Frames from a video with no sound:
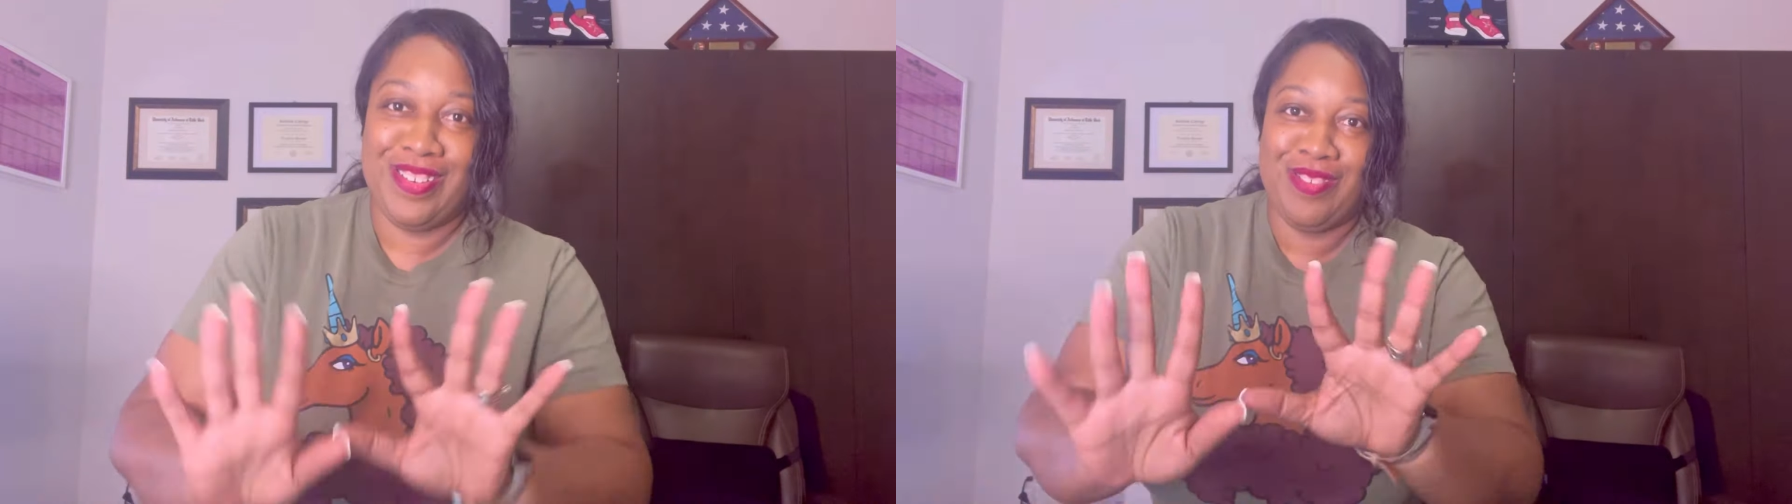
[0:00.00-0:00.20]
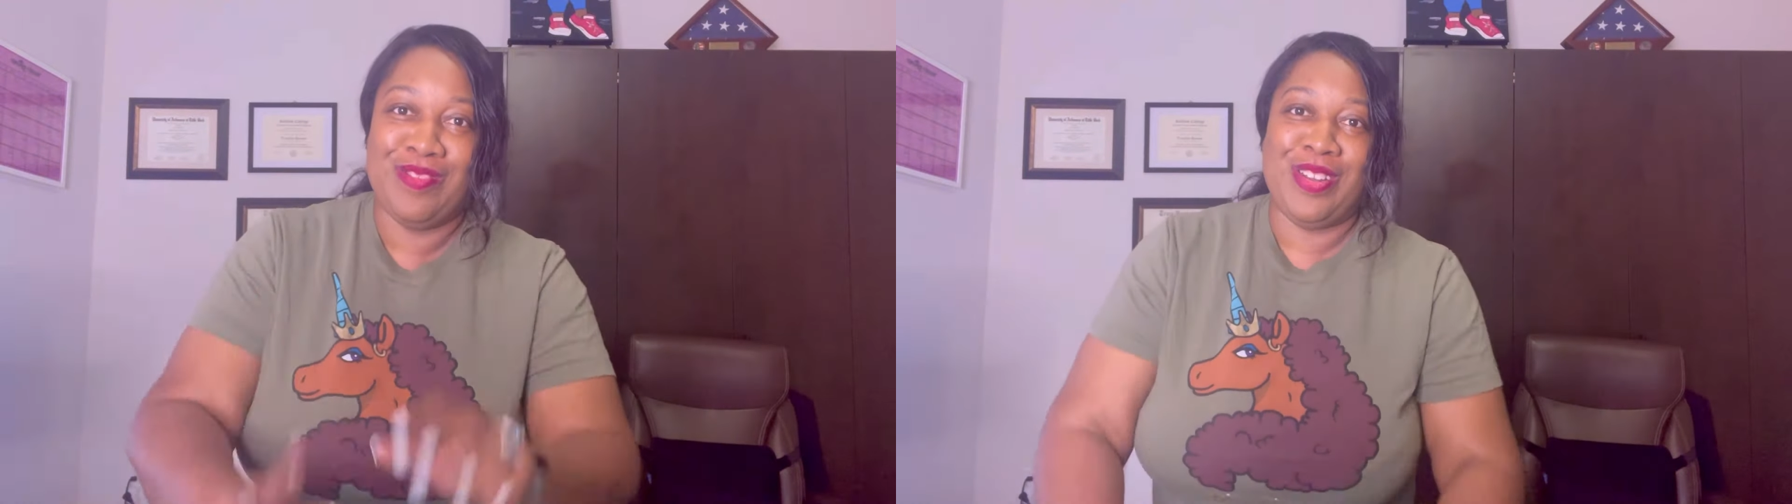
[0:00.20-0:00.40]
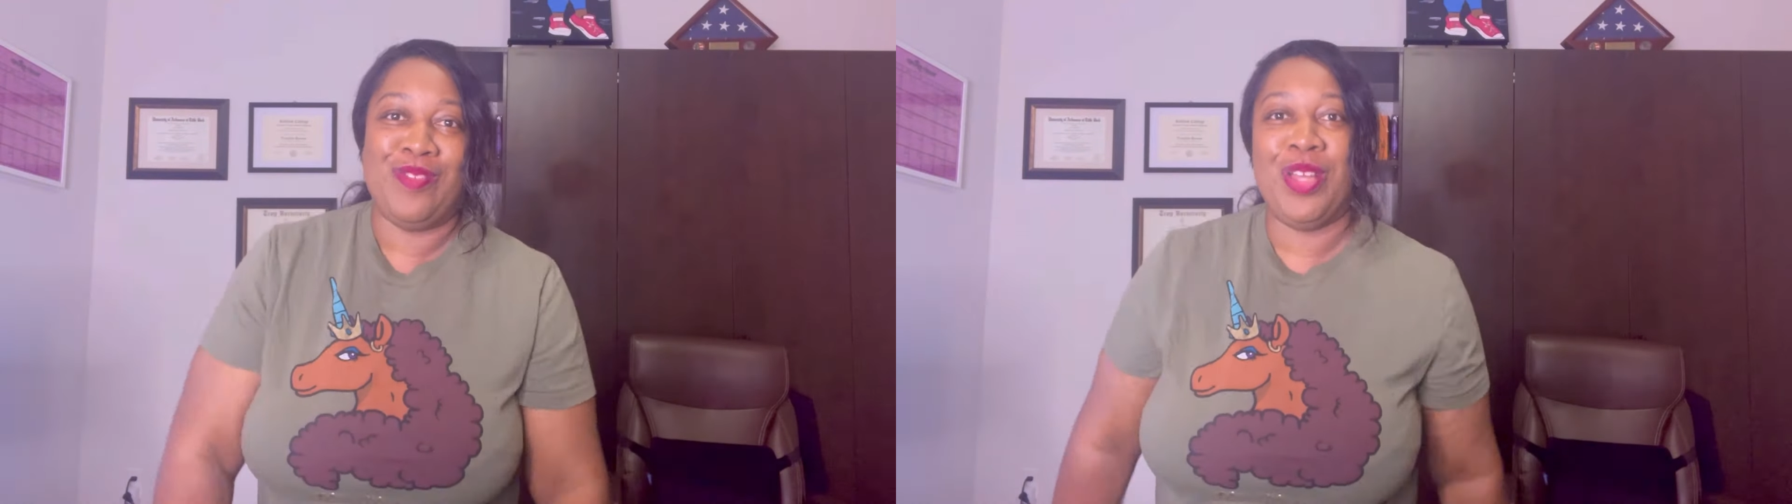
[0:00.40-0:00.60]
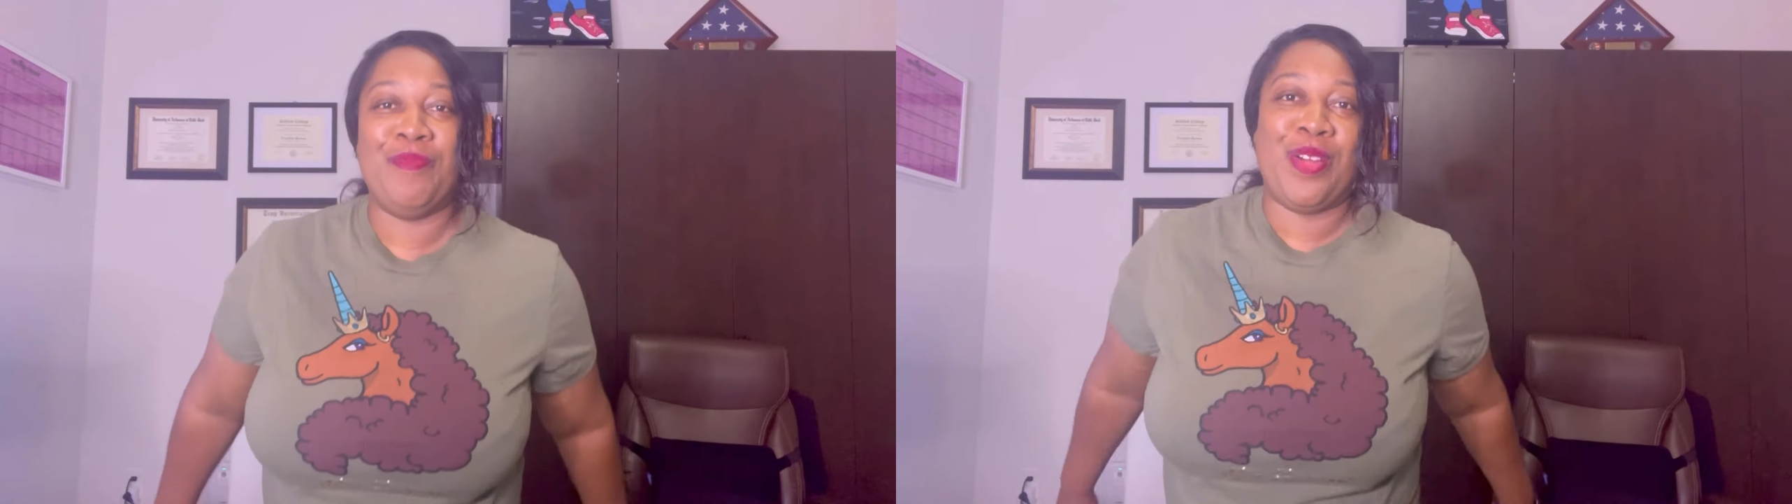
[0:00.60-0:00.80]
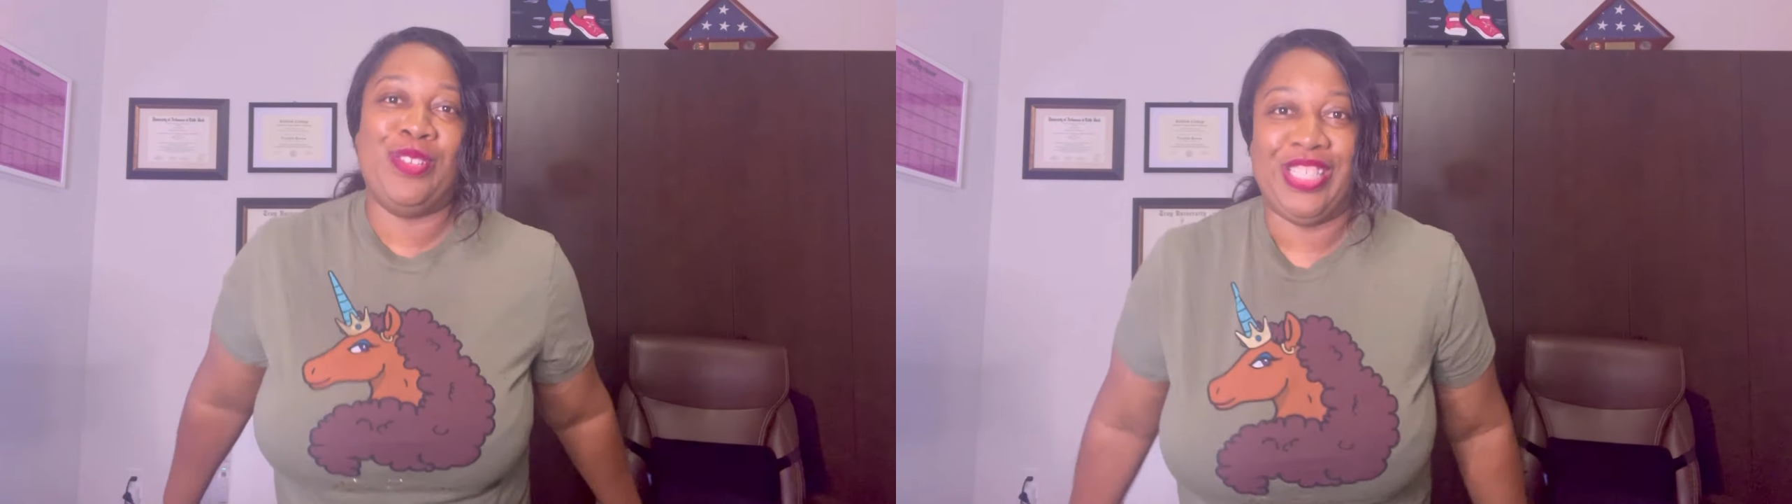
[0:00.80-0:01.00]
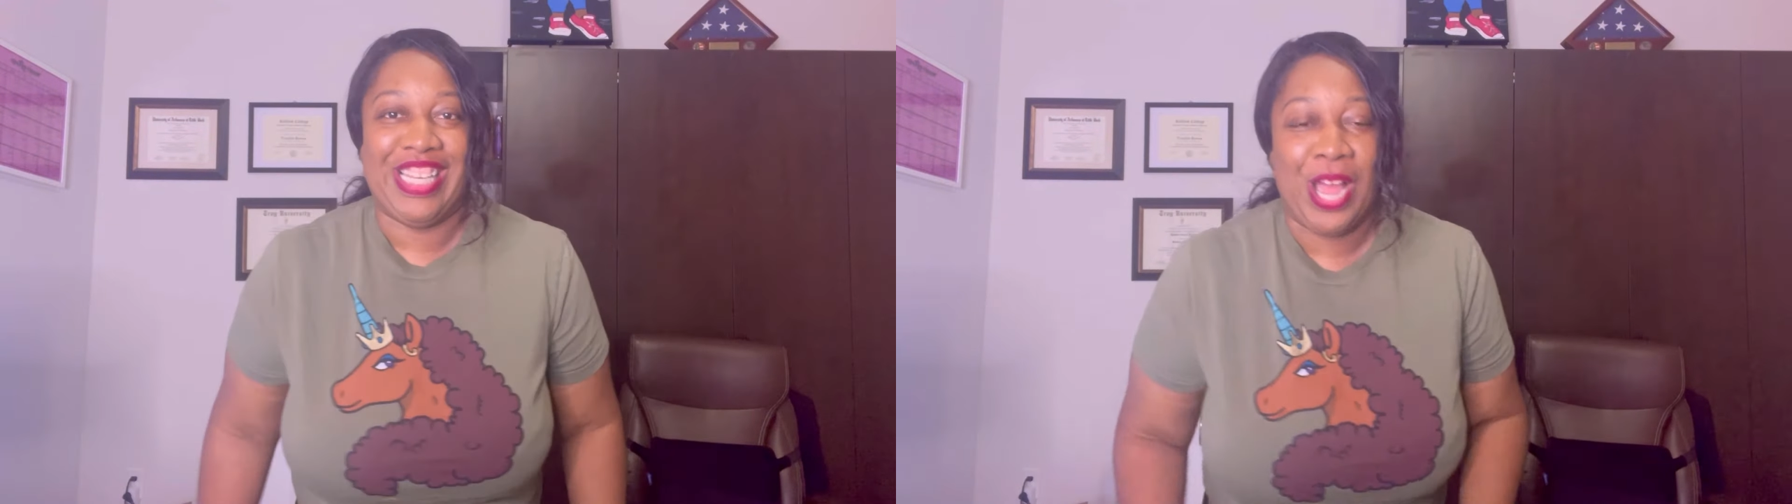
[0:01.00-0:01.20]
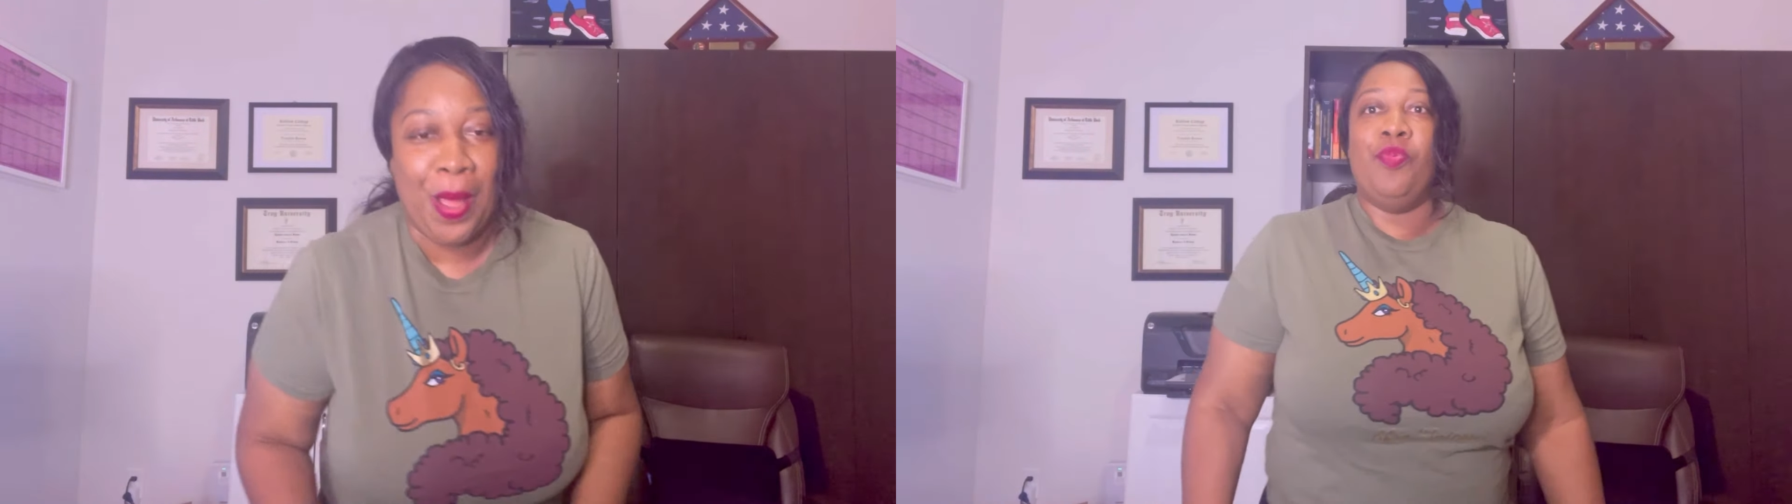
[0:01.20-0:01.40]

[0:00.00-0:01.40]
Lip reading: Oh no, let me hurt you now.